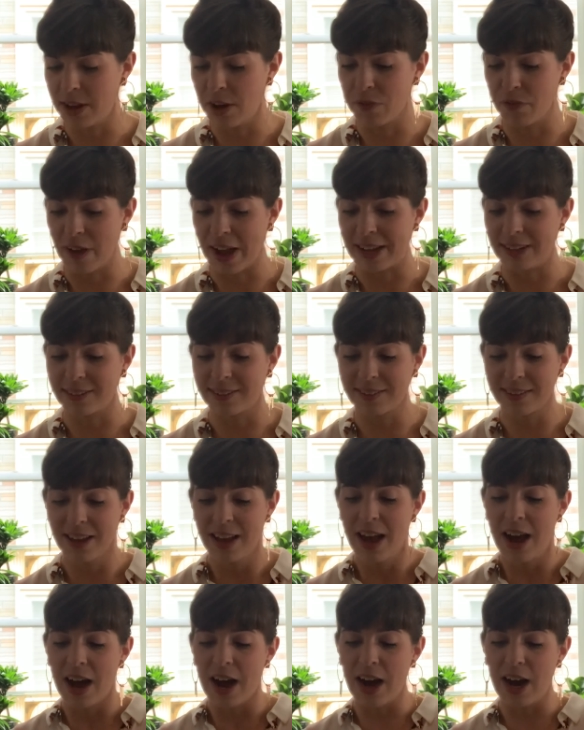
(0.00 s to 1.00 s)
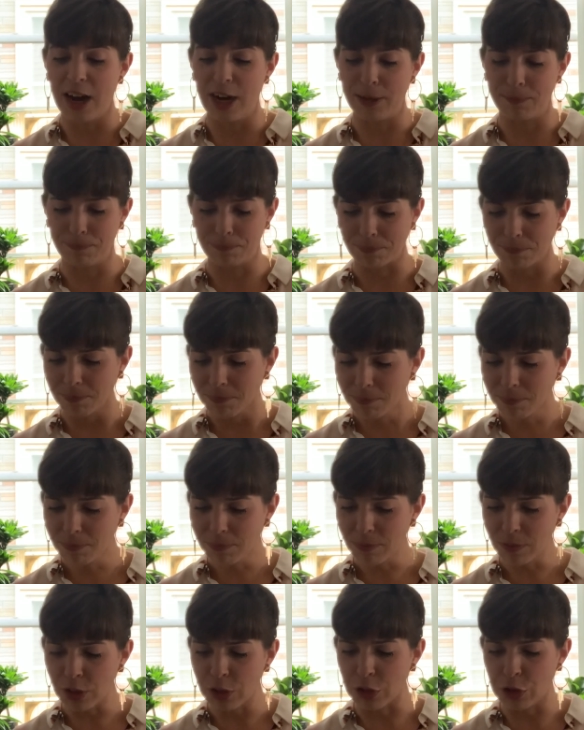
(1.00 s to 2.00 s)
events,
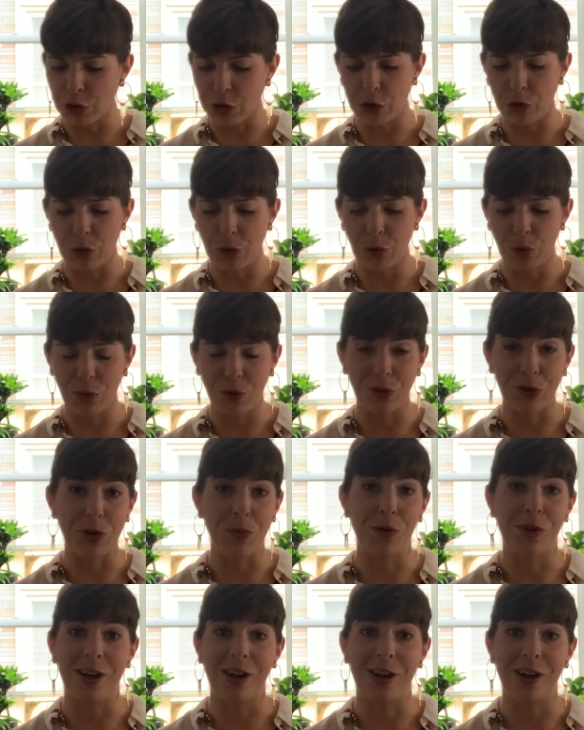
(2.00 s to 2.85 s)
you will